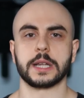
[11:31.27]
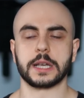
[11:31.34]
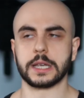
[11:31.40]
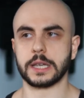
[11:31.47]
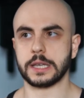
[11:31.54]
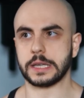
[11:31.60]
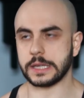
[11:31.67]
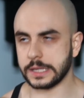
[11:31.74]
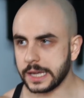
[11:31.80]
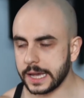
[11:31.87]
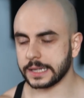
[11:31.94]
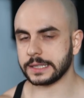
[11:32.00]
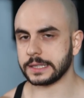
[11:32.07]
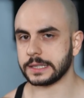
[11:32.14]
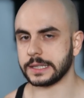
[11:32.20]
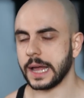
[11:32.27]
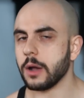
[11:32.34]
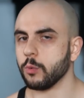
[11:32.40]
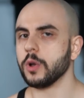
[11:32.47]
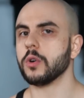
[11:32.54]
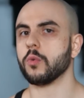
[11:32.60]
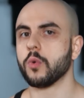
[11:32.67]
Like, yes,
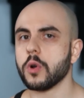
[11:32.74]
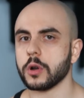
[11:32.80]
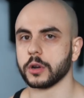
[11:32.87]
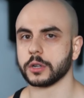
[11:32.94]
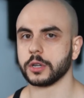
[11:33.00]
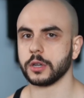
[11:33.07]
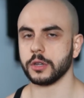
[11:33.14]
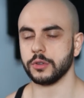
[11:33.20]
that will work.